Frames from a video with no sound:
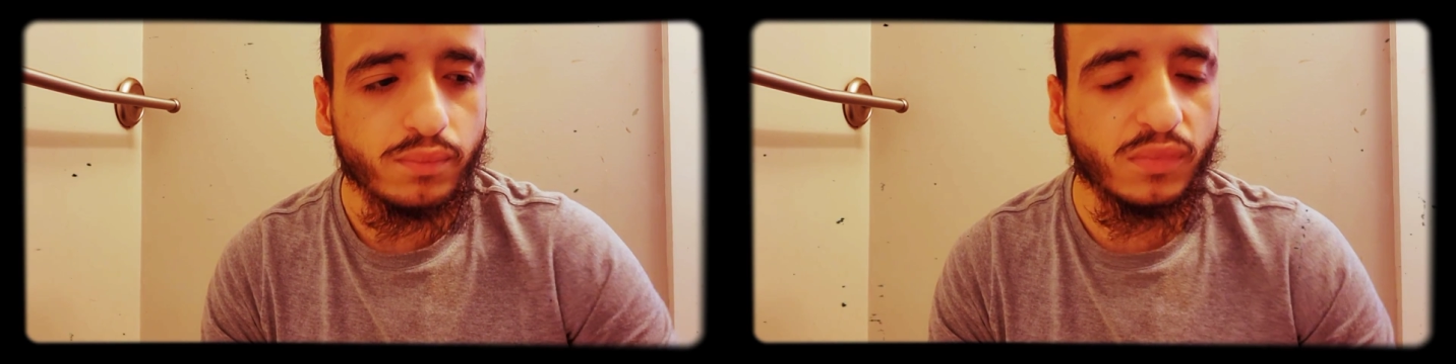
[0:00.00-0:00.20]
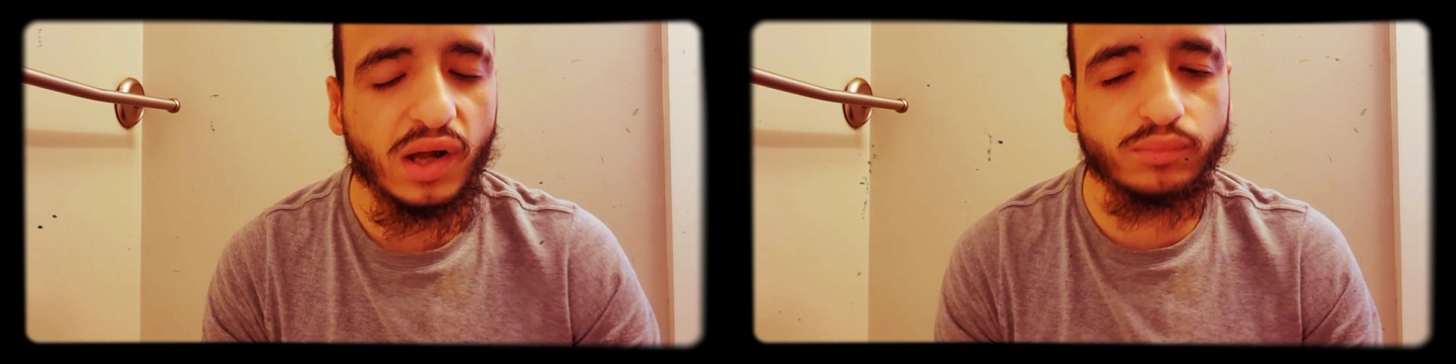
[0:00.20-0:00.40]

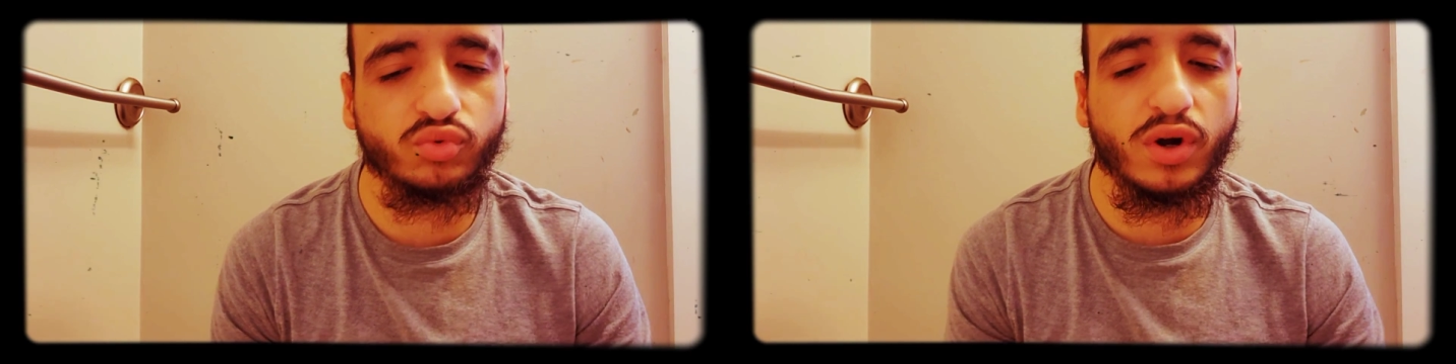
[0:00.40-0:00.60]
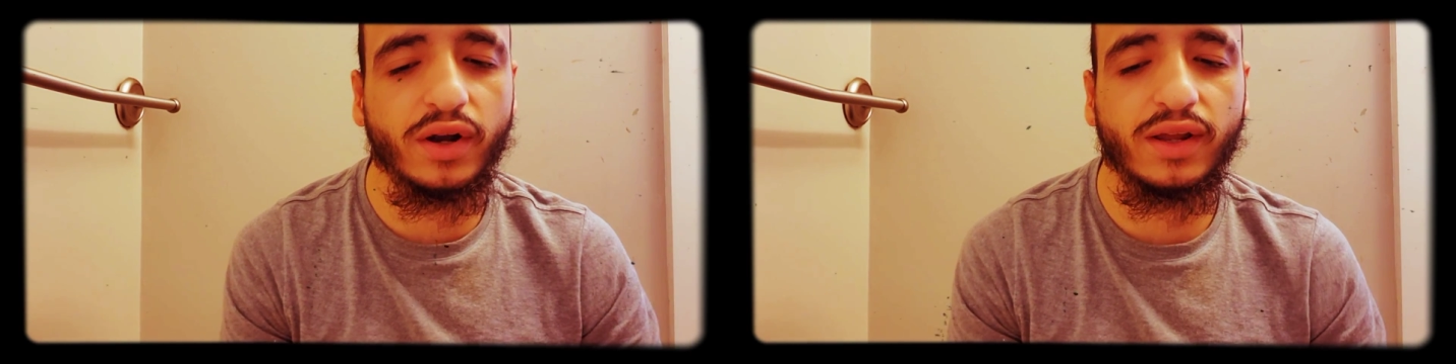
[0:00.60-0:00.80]
I'm
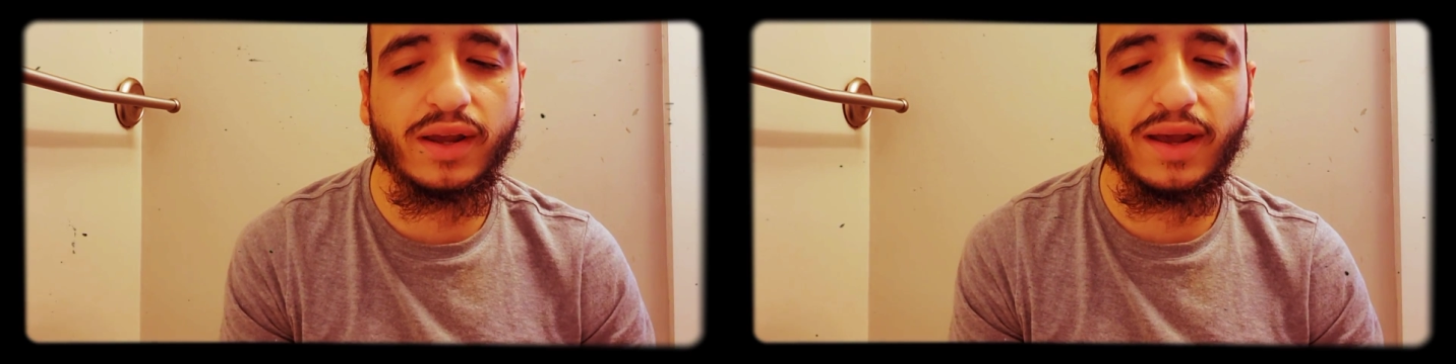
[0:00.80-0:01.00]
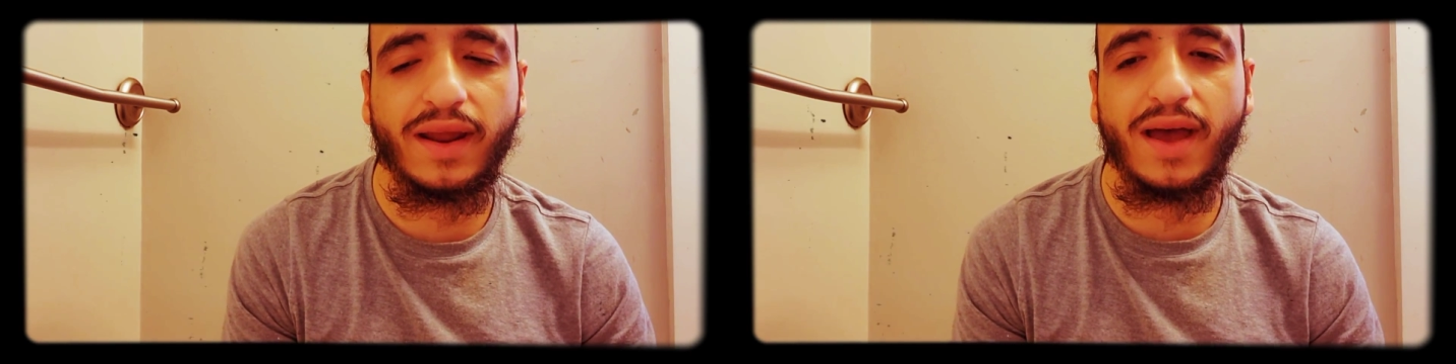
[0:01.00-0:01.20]
running
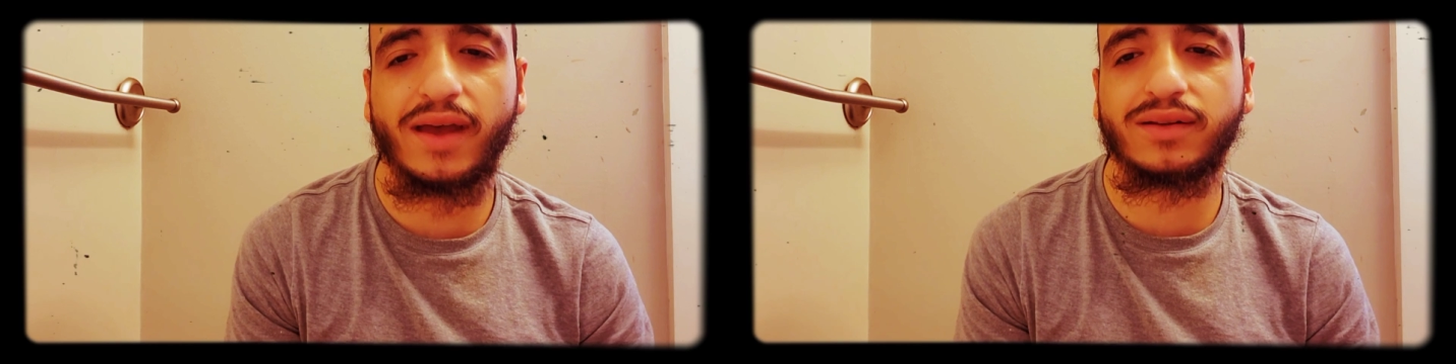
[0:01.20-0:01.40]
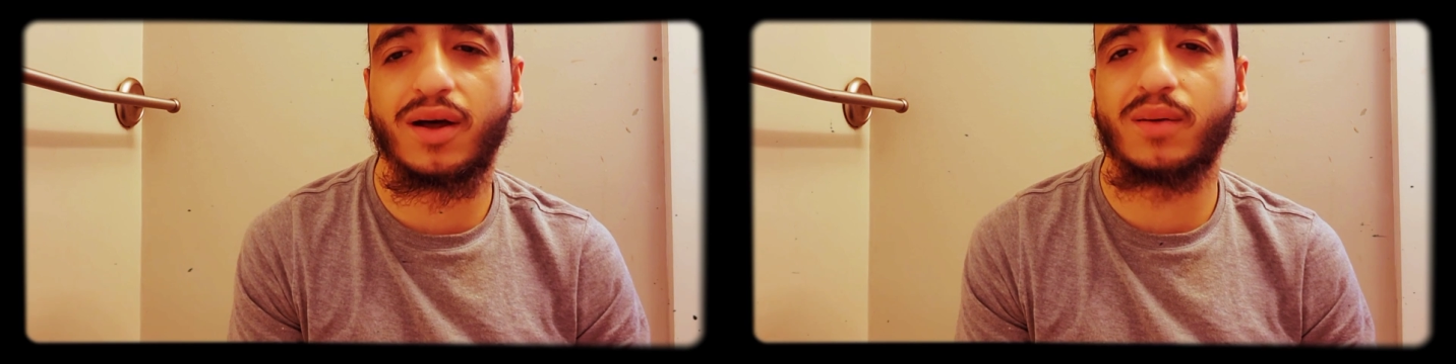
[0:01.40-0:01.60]
and I
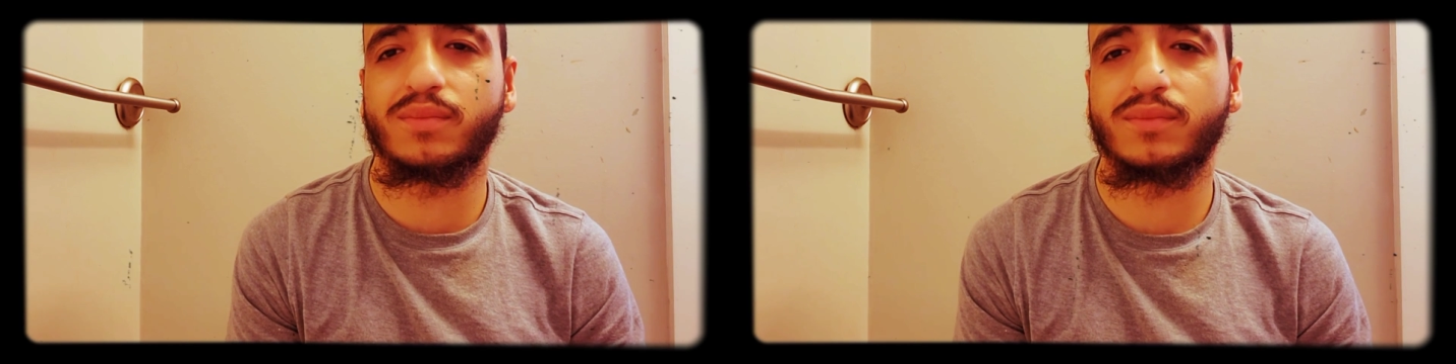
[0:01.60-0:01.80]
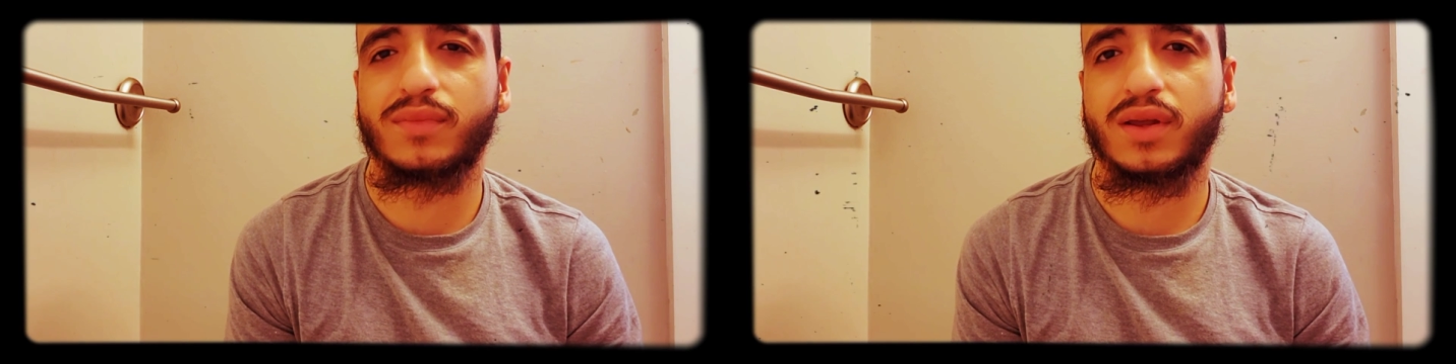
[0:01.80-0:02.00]
end
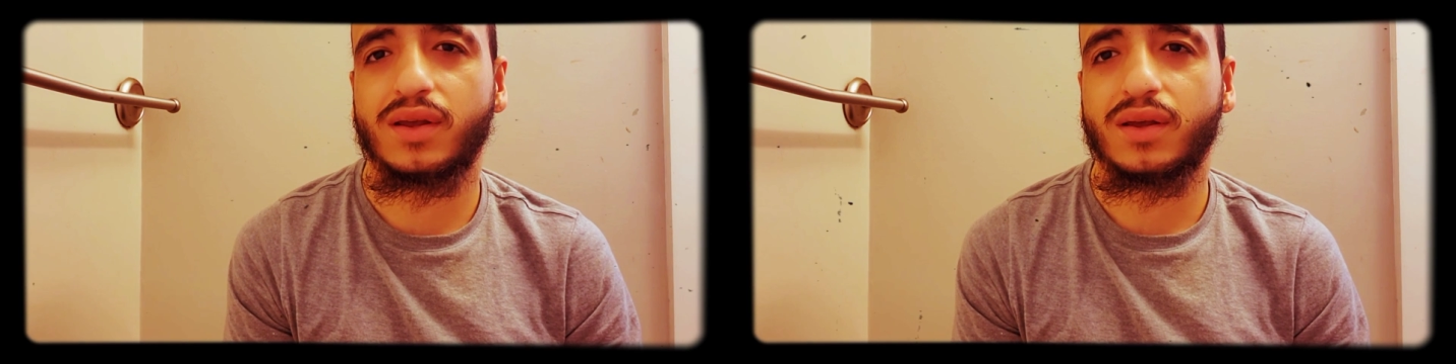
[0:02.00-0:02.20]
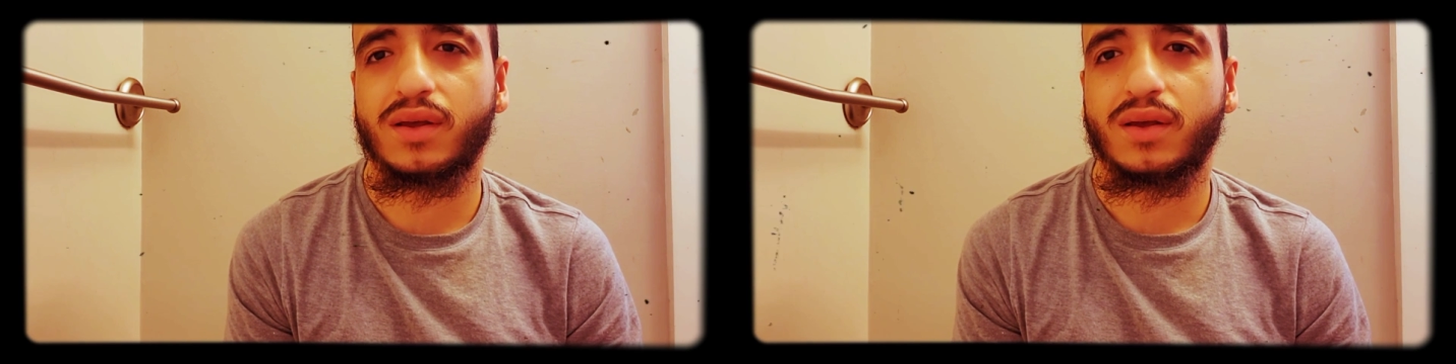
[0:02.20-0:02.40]
up
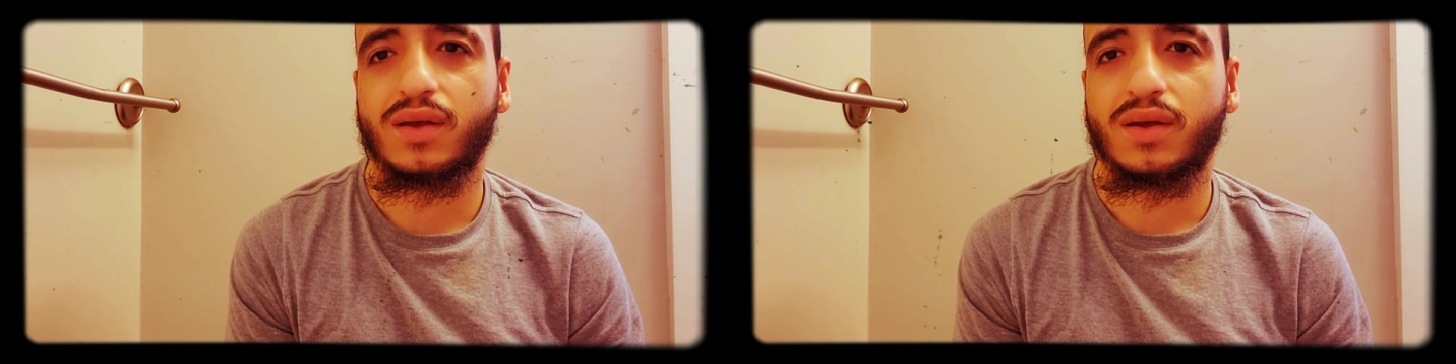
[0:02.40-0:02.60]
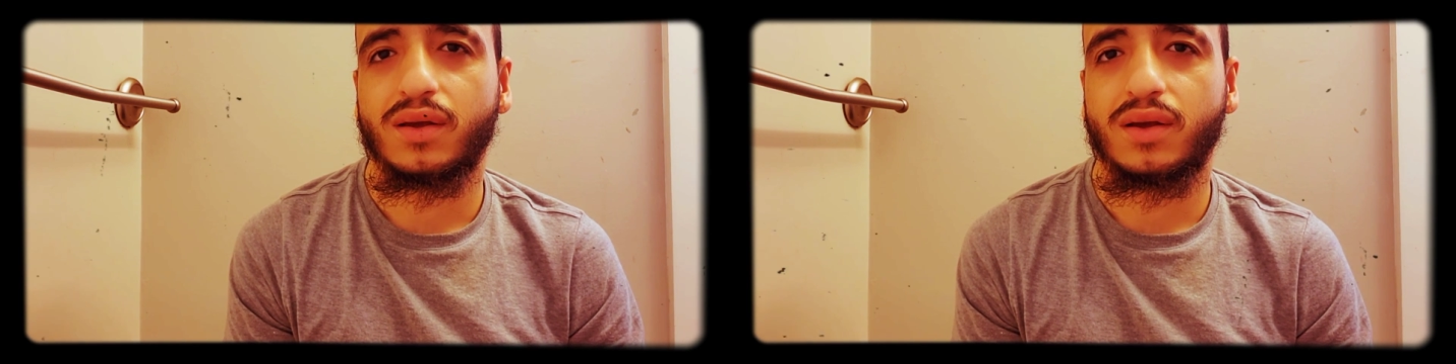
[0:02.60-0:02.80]

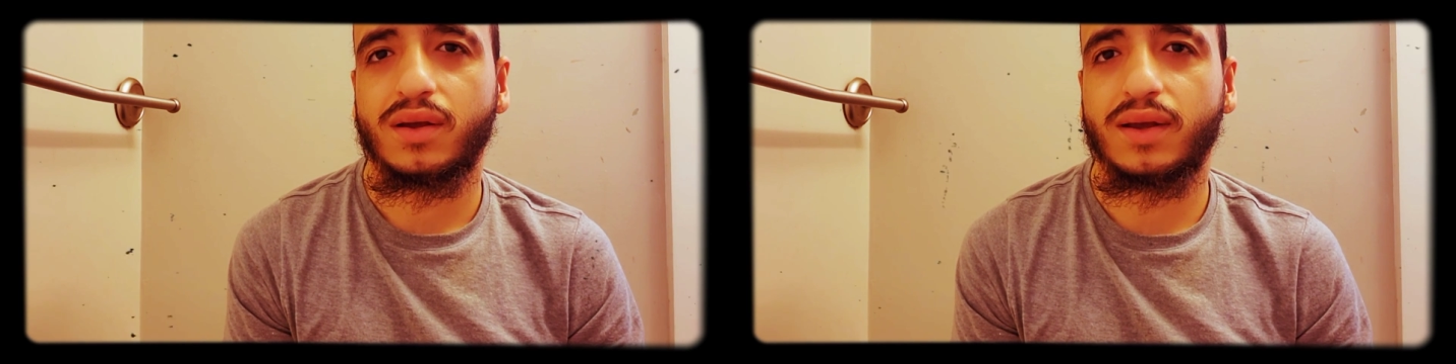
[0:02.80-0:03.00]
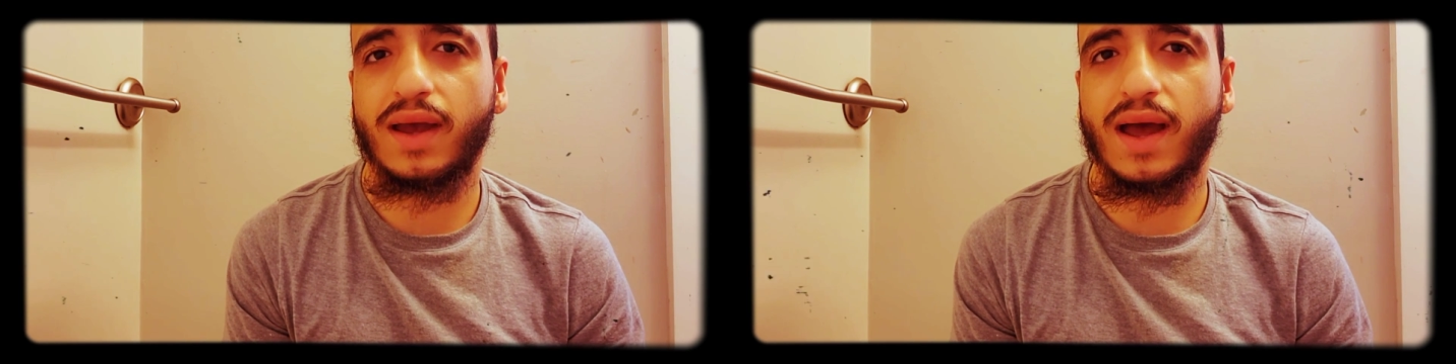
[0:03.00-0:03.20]

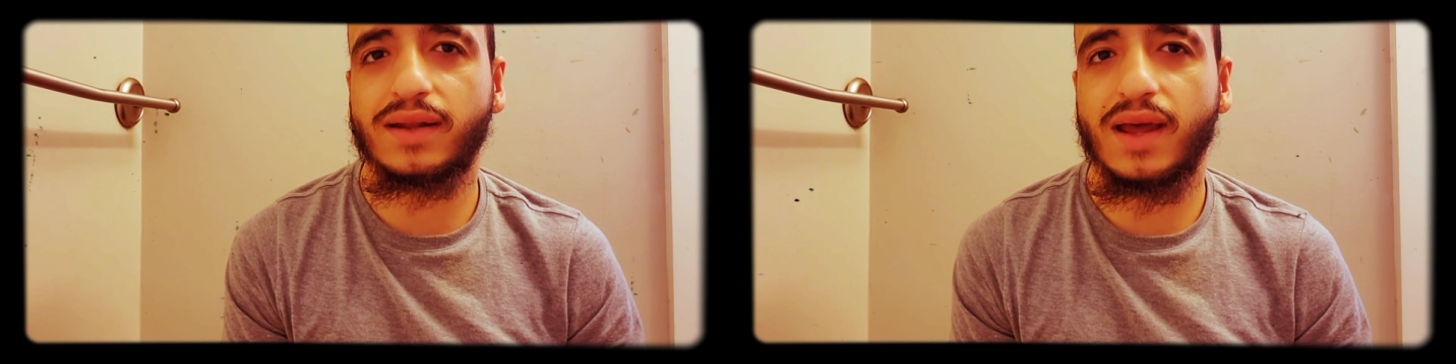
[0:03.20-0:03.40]
at,